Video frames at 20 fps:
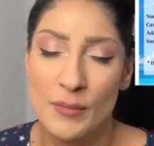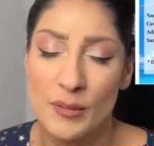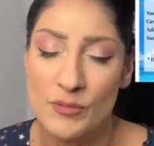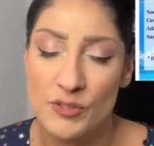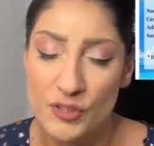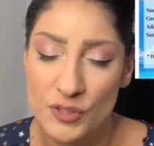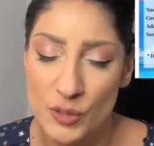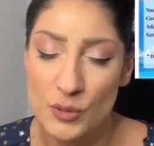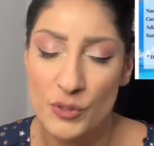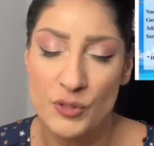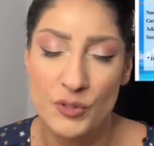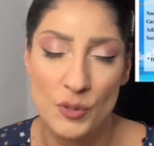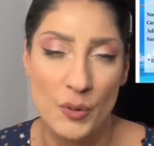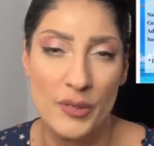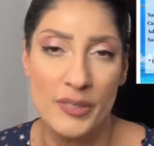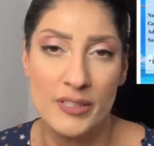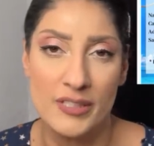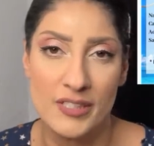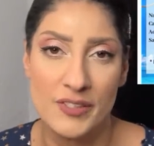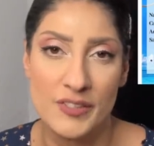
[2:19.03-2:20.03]
I'm so
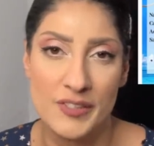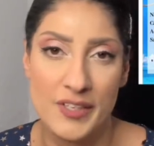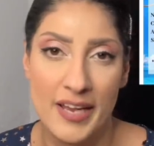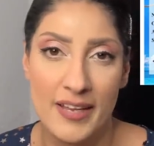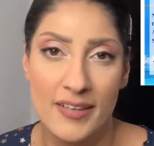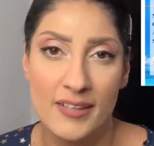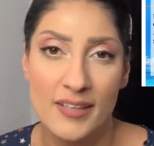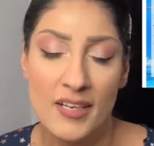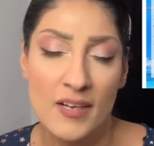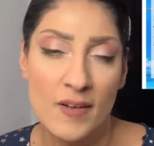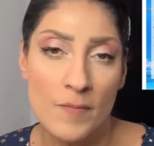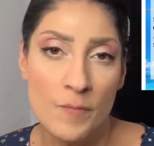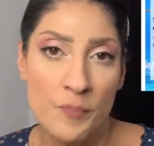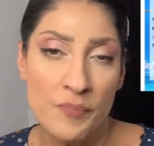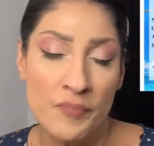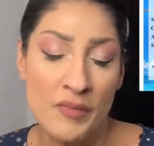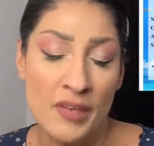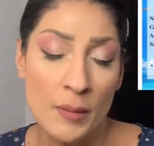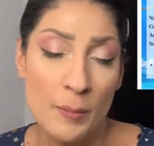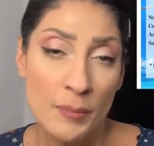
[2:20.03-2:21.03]
sorry to say
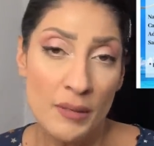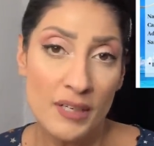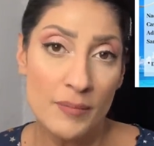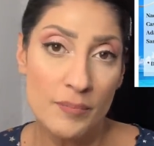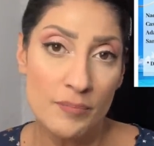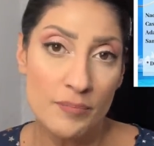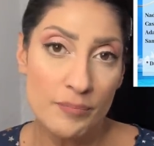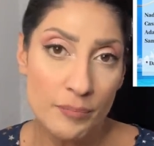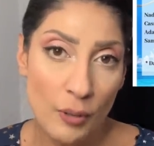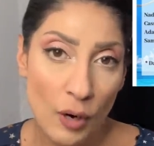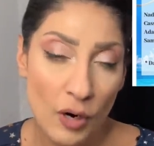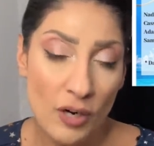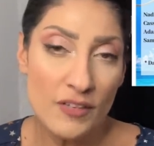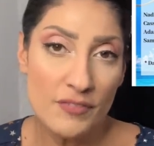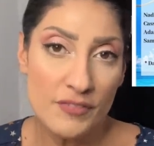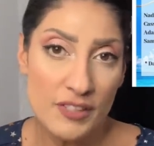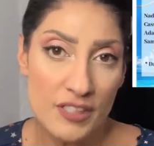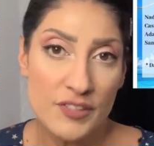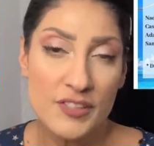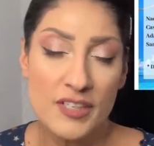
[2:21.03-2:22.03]
but part
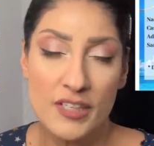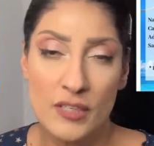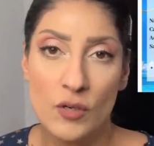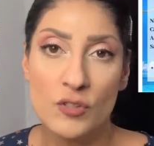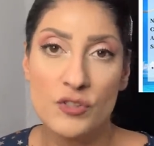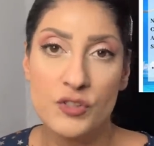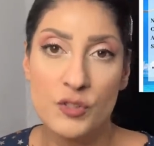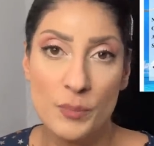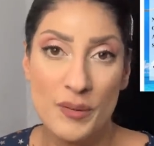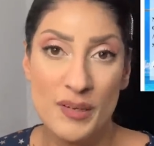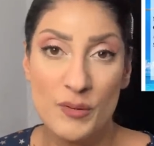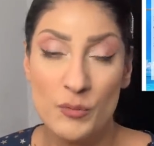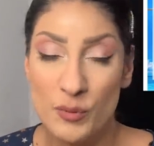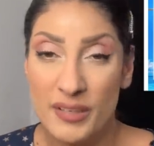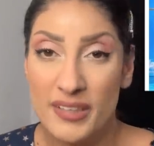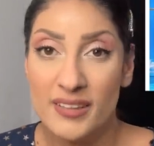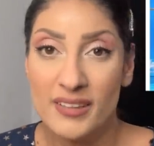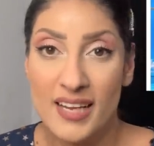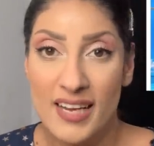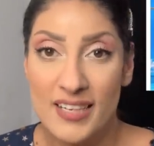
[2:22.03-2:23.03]
of this can also be
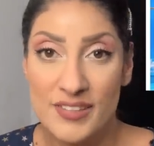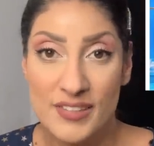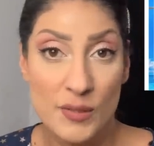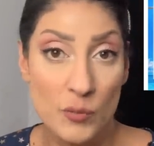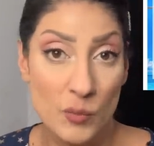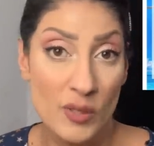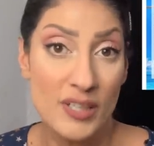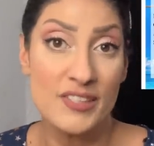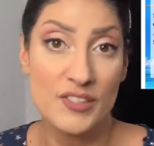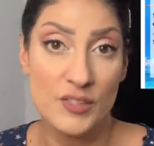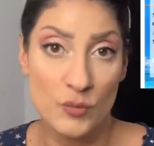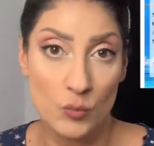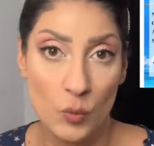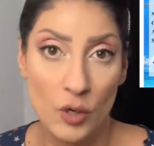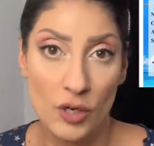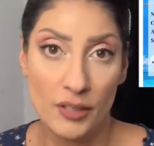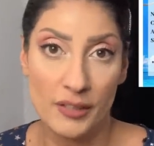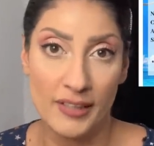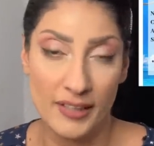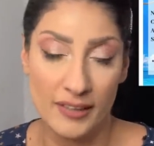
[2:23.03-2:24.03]
realizing what isn't
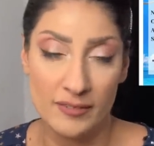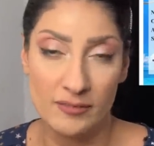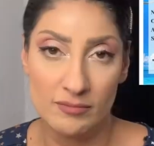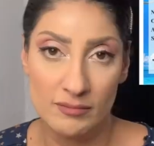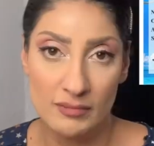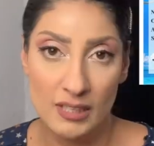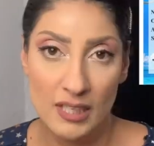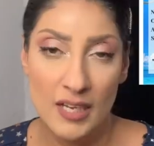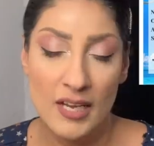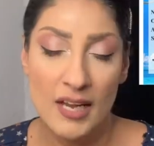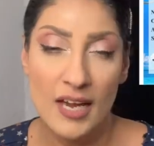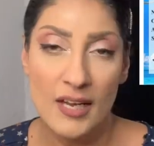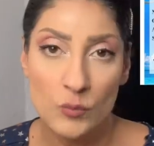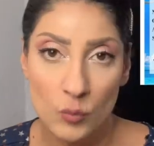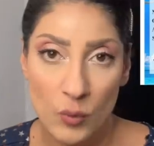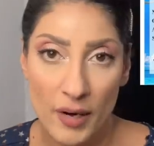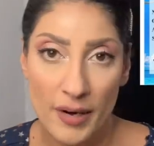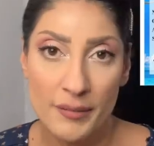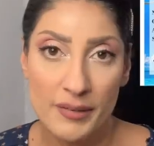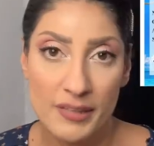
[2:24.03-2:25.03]
working and
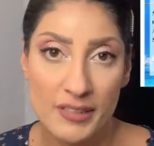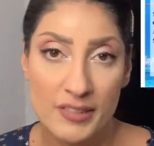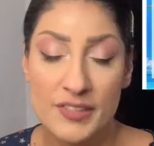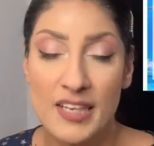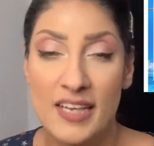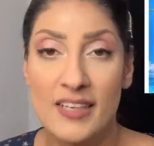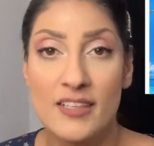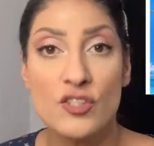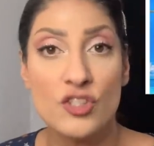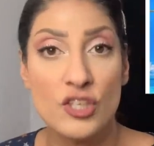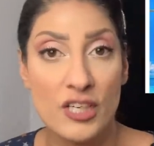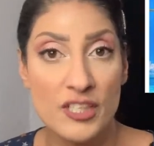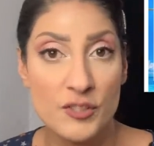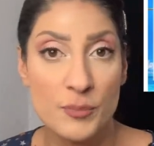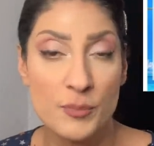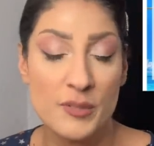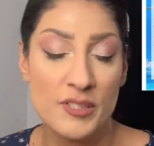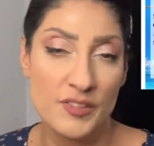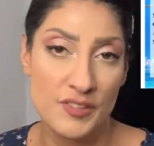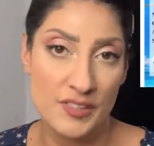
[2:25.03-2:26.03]
where it is that
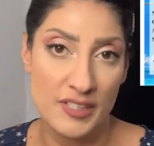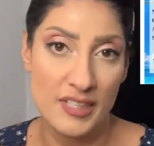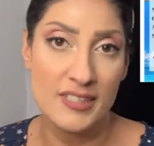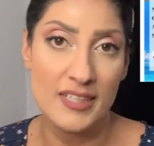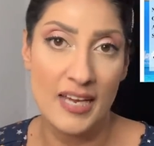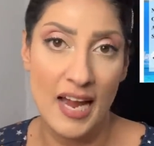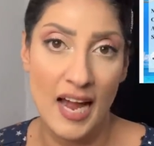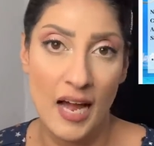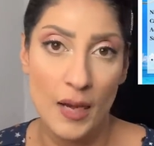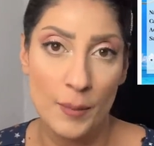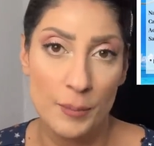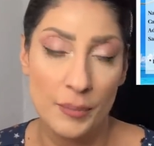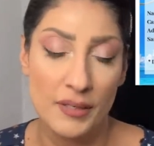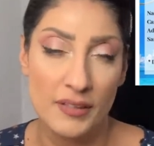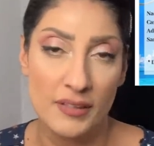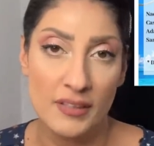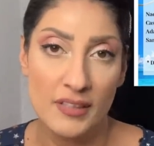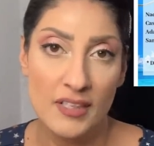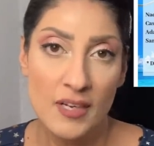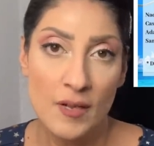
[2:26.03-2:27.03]
adjustments need to
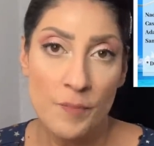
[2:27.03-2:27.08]
happen.